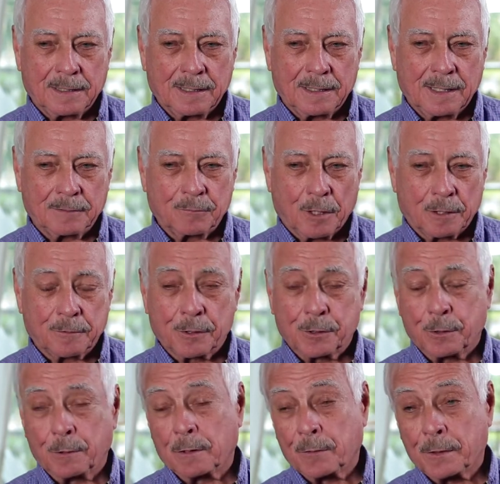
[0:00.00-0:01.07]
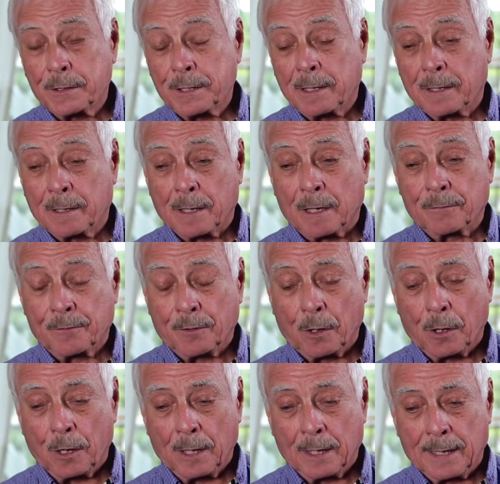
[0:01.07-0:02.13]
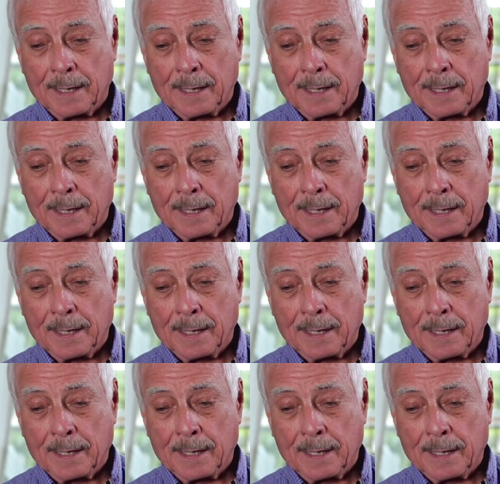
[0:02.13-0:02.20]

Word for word: uh, at Rutgers University that fall,